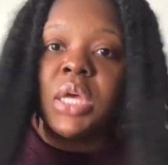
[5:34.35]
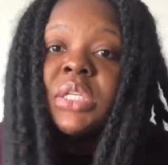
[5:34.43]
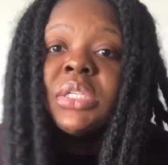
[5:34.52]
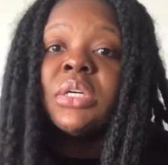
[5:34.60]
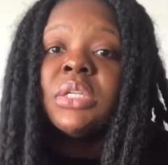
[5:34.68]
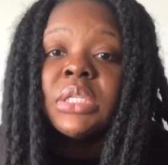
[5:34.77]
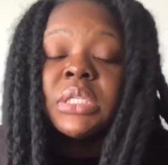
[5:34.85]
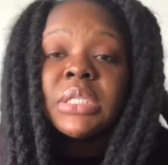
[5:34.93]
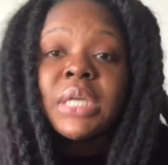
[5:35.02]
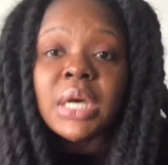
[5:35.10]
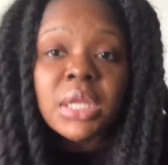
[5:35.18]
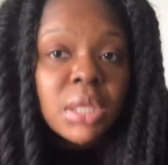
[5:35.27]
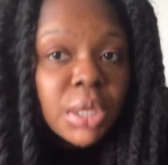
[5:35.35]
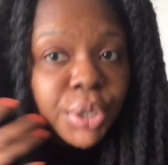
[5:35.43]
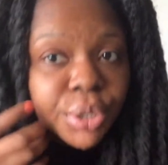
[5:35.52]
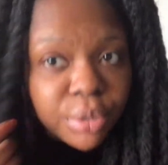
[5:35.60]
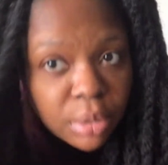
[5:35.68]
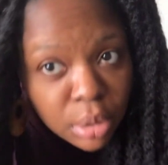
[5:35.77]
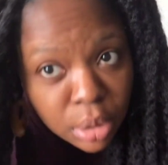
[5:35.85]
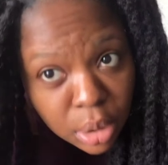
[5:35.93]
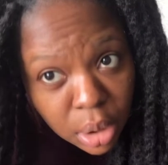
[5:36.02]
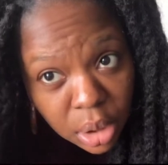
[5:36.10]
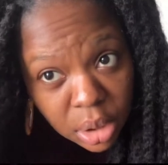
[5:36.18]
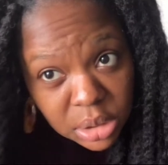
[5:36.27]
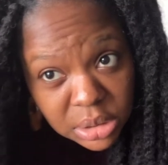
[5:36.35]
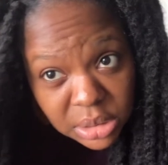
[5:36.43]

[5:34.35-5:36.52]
So this is how the hair looks.